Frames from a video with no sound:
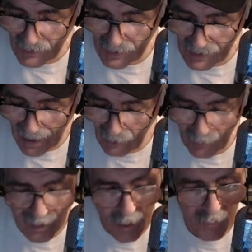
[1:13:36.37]
to say I don't
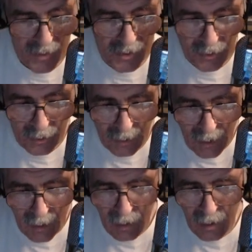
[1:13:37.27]
really know if it's true
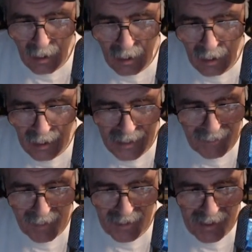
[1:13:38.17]
because I've
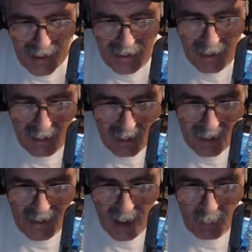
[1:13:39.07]
never tested a
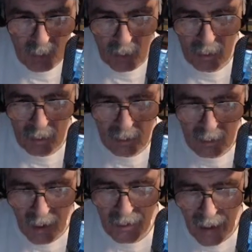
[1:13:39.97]
J-pole.
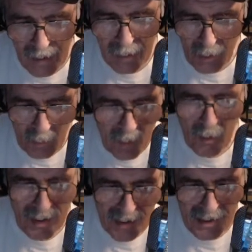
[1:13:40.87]
I don't remember
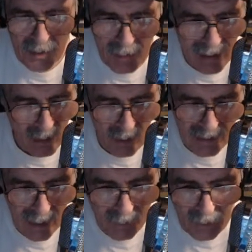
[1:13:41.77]
I tested mine a long
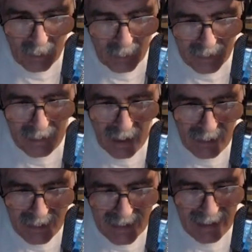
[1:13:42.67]
time ago, but
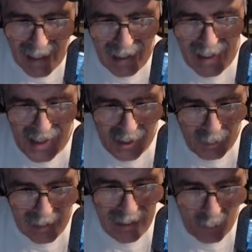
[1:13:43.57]
the gain has to
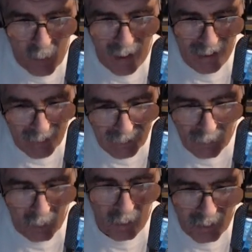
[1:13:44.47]
be like 1
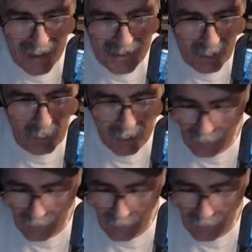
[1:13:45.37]
or less than 1.